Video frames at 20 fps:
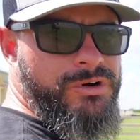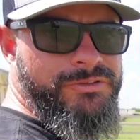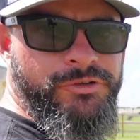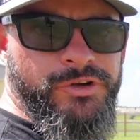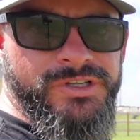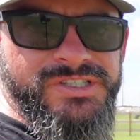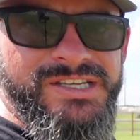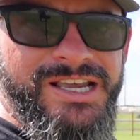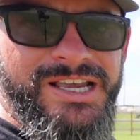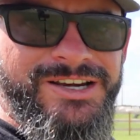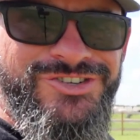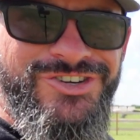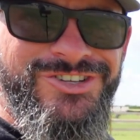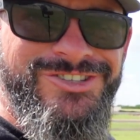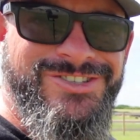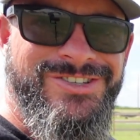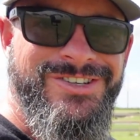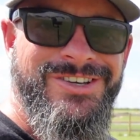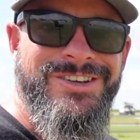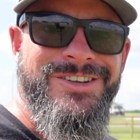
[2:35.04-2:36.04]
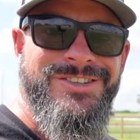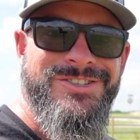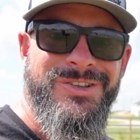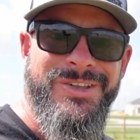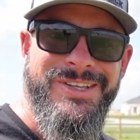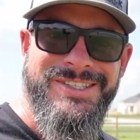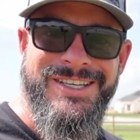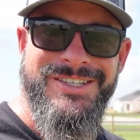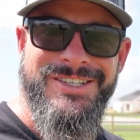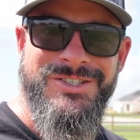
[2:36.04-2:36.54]
foot sections. So
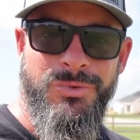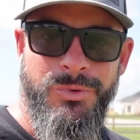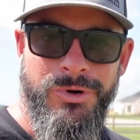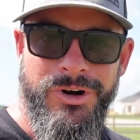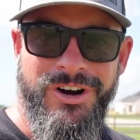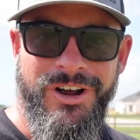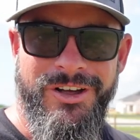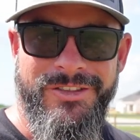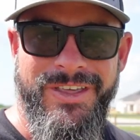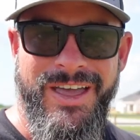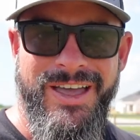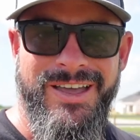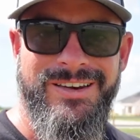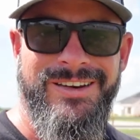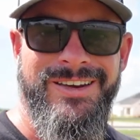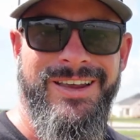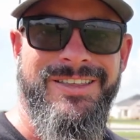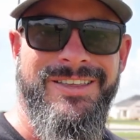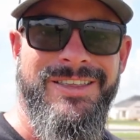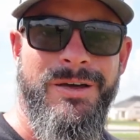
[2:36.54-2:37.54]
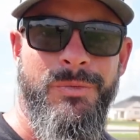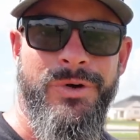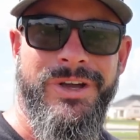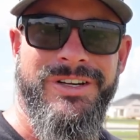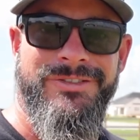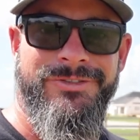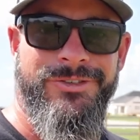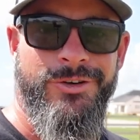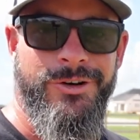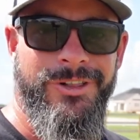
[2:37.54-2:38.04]
let's get to work on that, and then we'll get
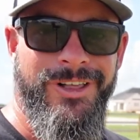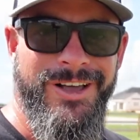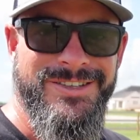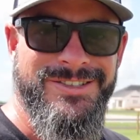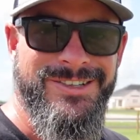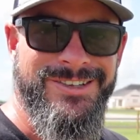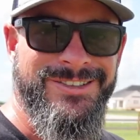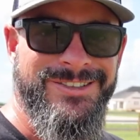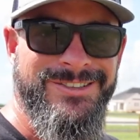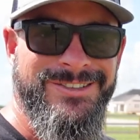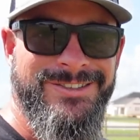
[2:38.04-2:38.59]
to fertilizing.